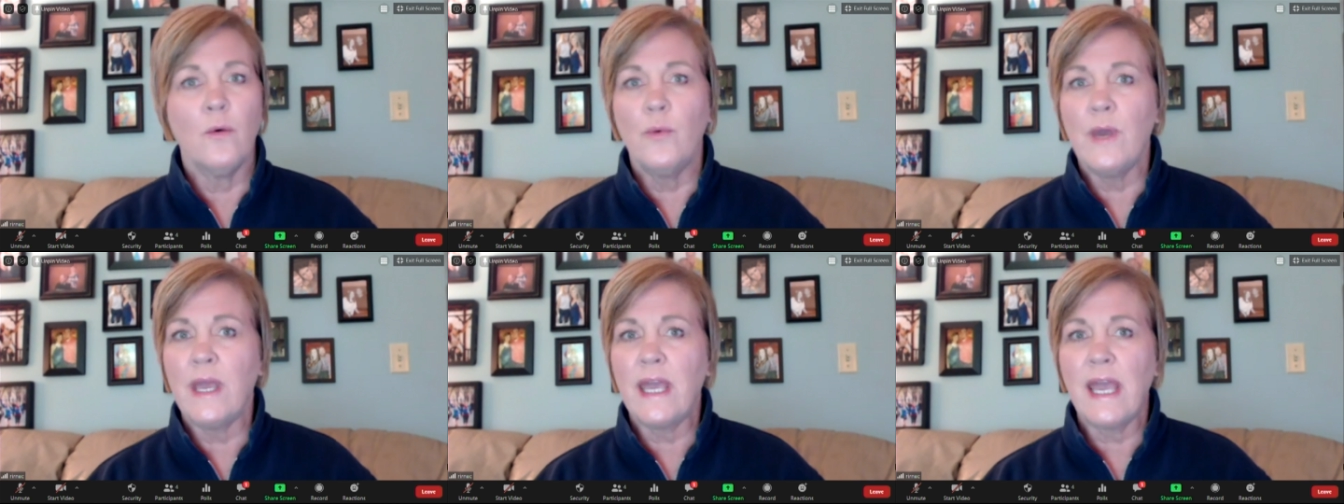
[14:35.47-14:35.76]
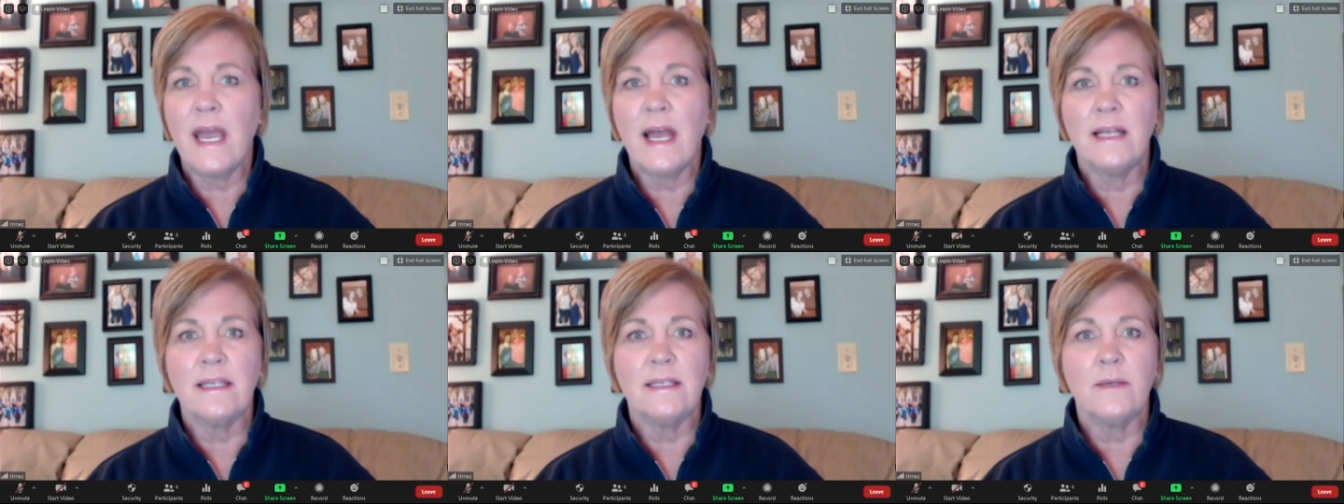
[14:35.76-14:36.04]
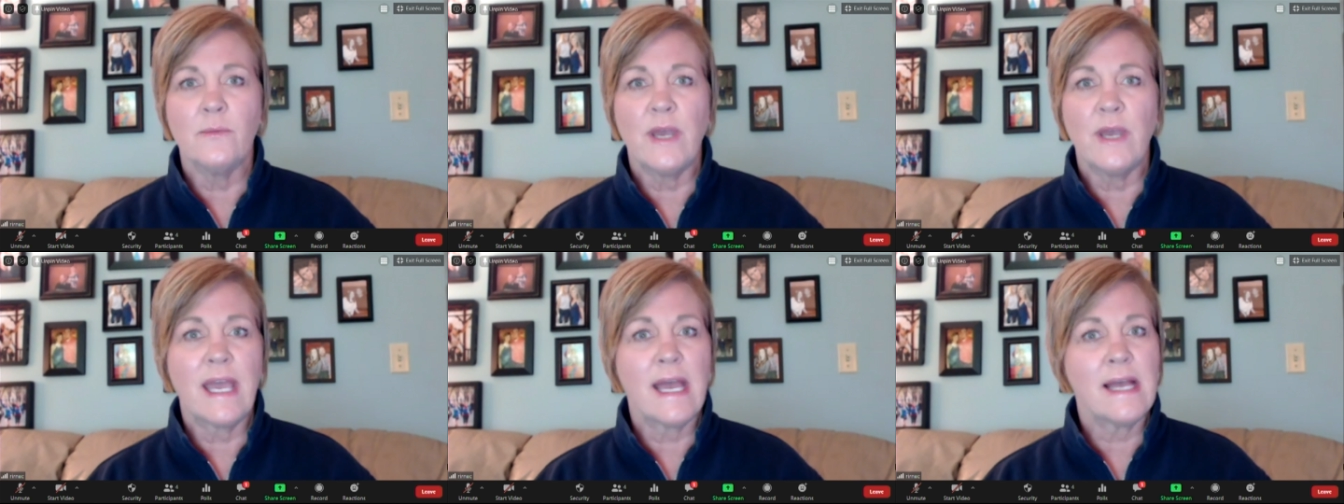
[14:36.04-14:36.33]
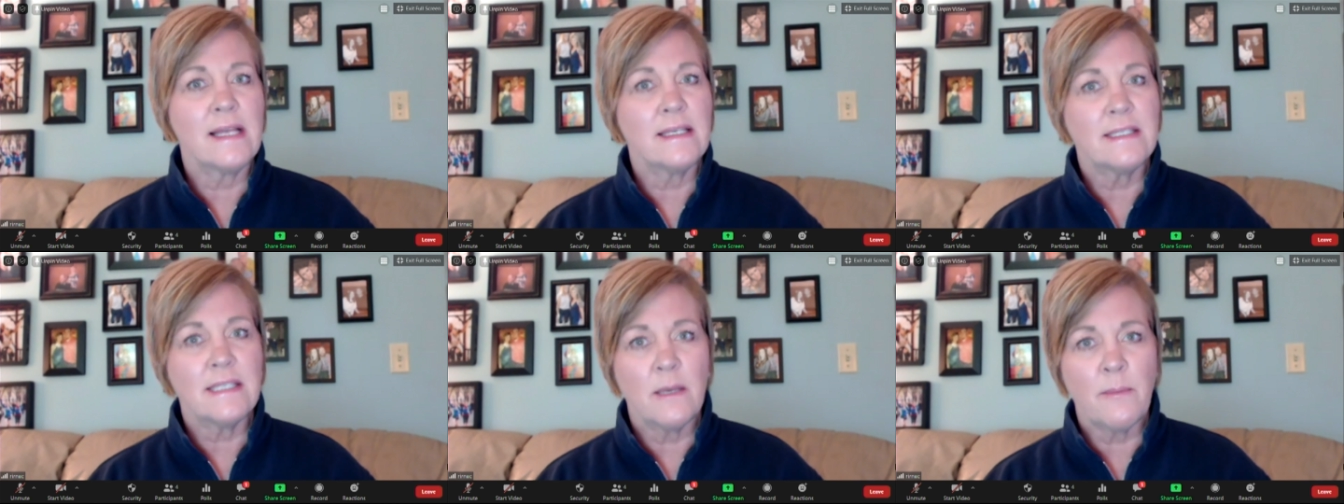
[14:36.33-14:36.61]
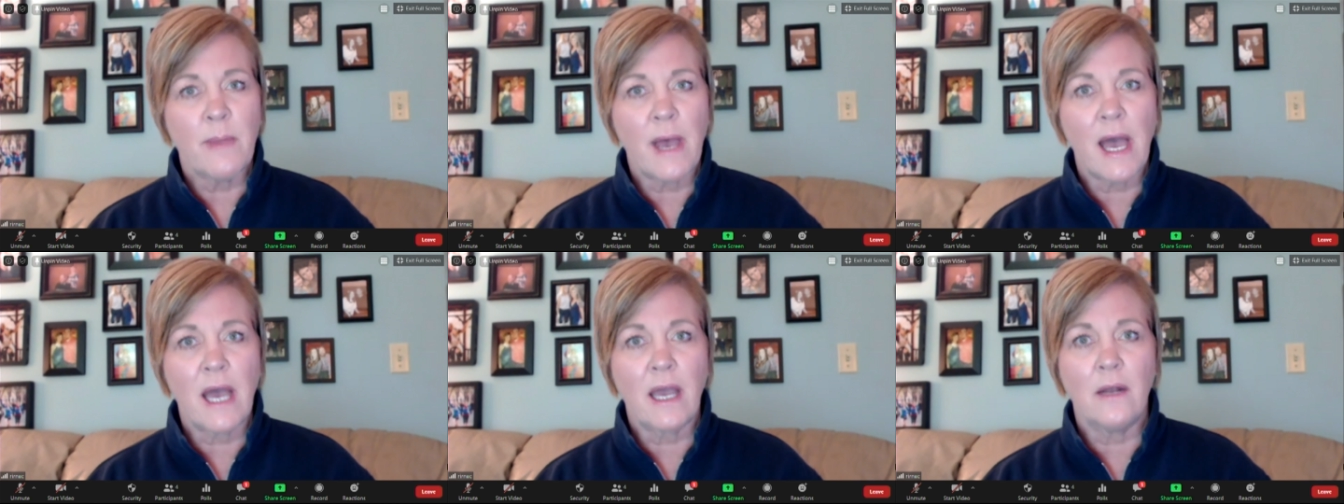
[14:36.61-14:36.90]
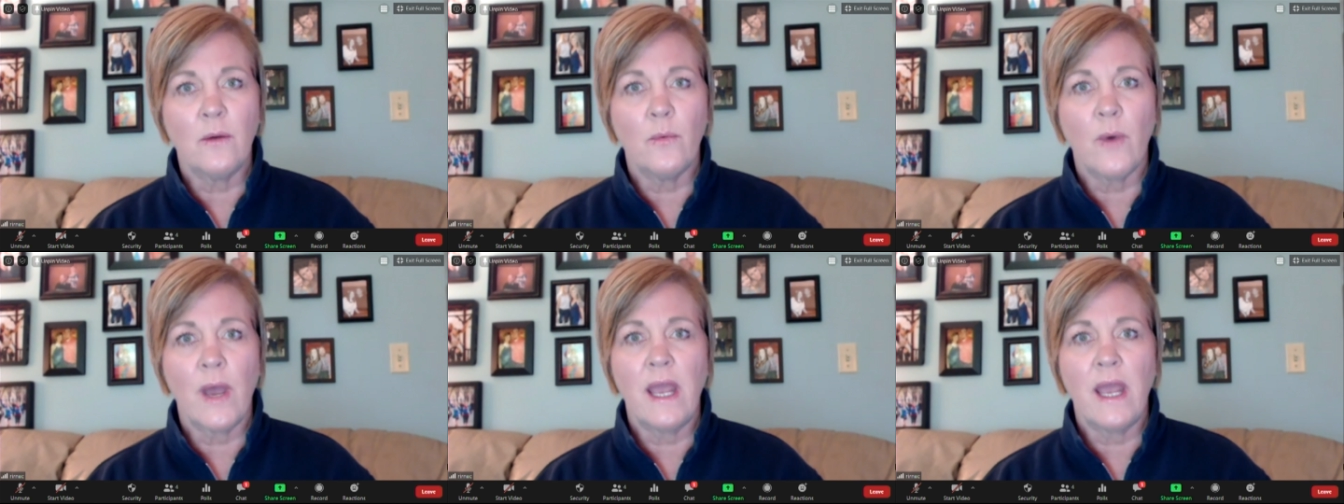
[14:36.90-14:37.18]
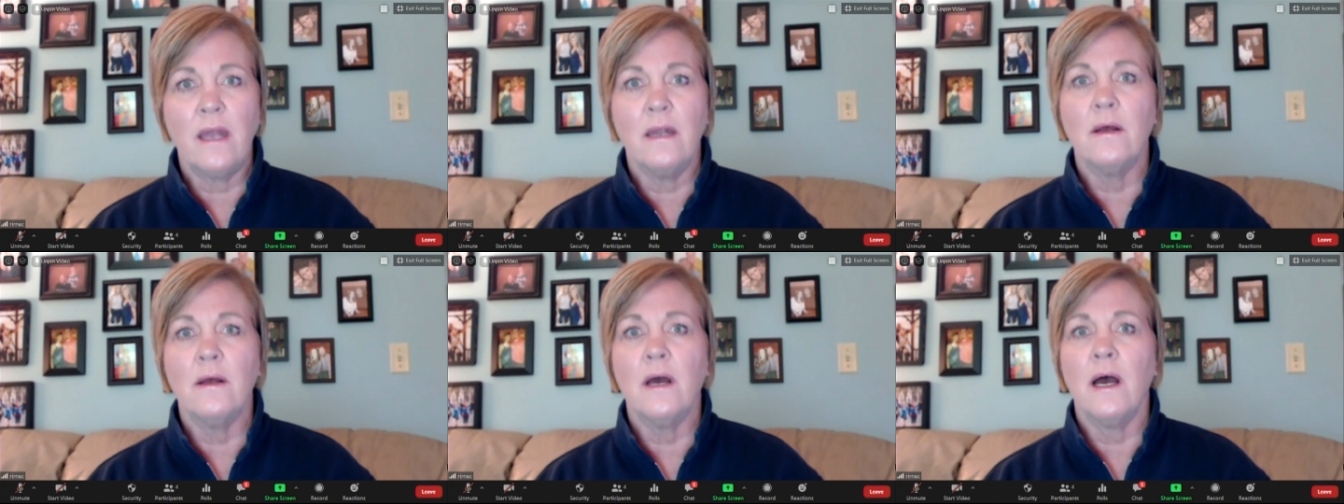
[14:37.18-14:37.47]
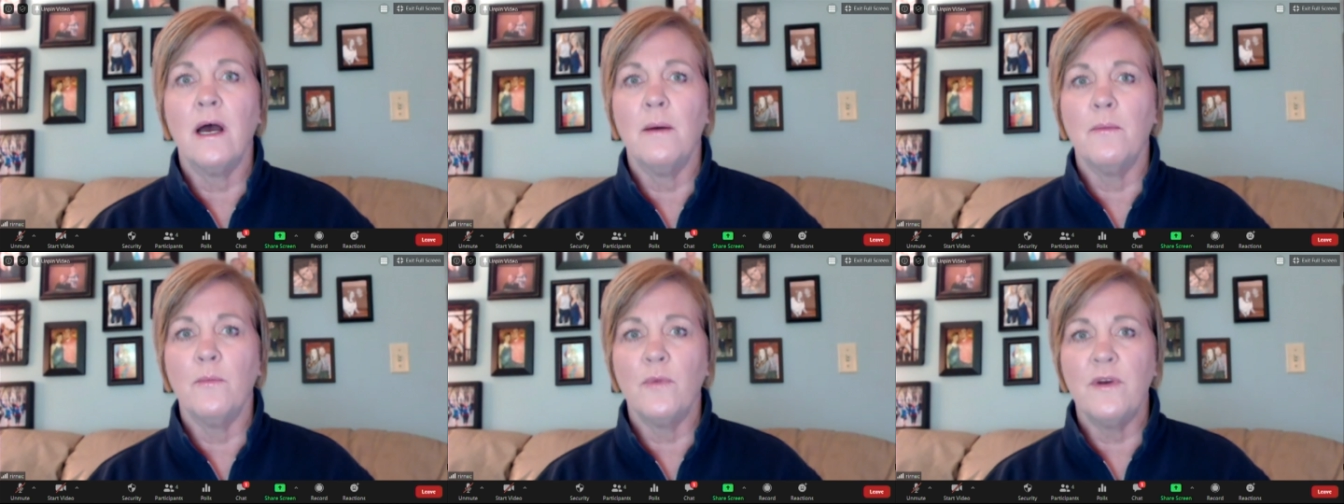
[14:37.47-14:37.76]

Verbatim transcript: we can't we can't sit back and wait um,